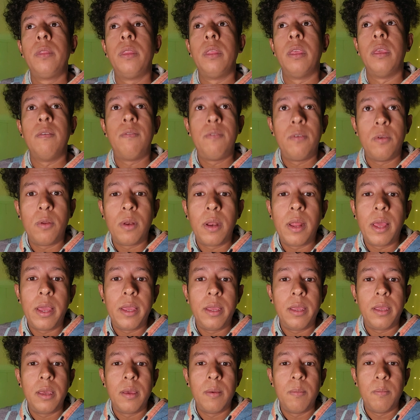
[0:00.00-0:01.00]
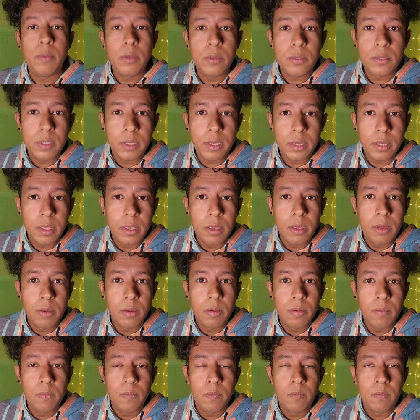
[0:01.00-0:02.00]
If you like music,
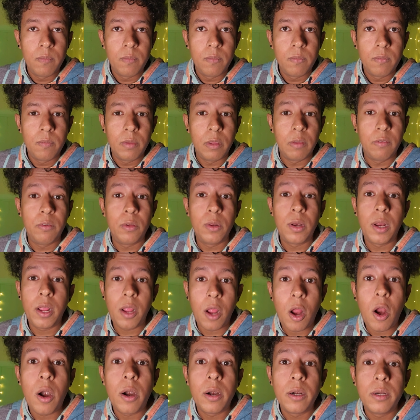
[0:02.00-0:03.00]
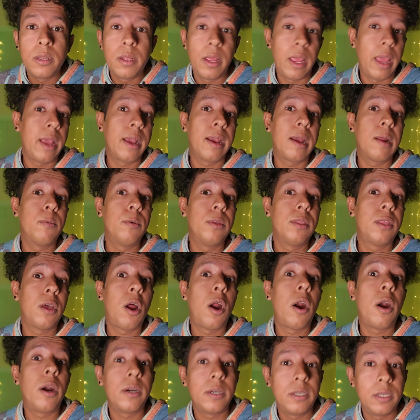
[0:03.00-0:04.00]
if you like art, hang out with the
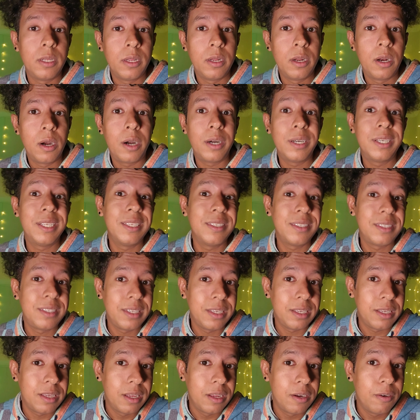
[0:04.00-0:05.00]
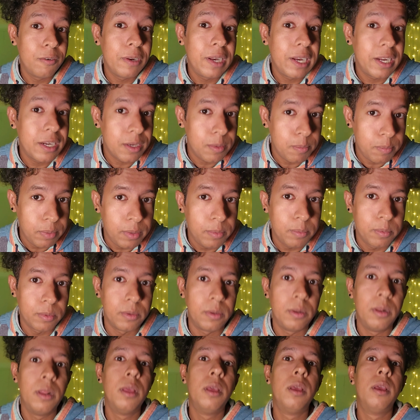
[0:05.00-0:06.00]
art, artistic related
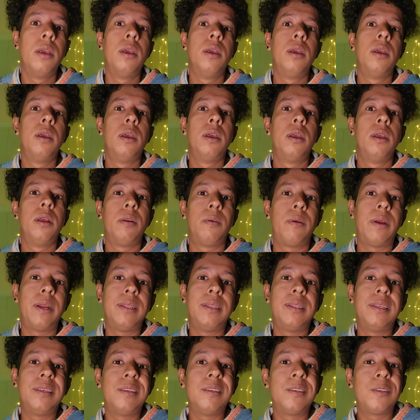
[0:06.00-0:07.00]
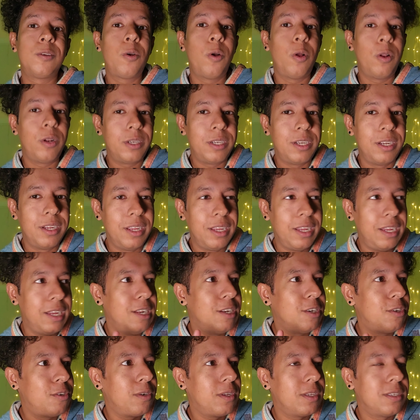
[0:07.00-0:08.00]
people, right? This is called
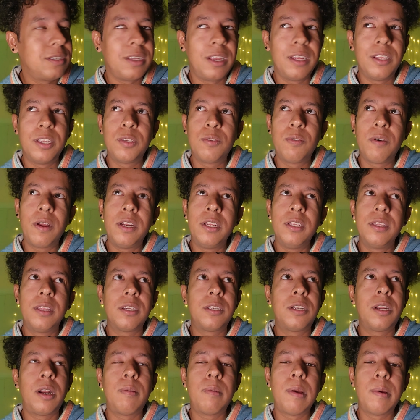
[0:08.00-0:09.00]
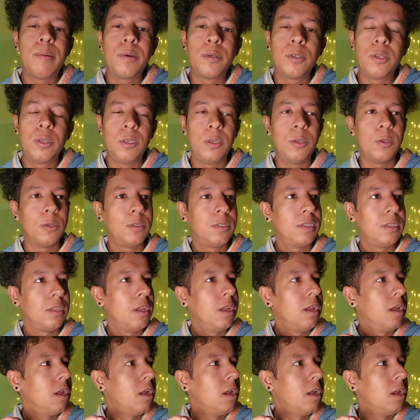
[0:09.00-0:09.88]
interest, and it's funny the term I want to use.